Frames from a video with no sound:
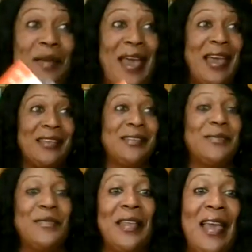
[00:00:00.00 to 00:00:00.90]
bags.
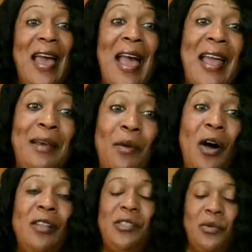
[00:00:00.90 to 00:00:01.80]
And I'm
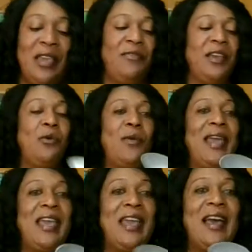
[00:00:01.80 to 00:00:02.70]
also giving
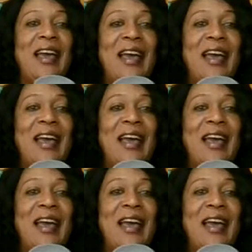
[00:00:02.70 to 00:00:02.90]
away,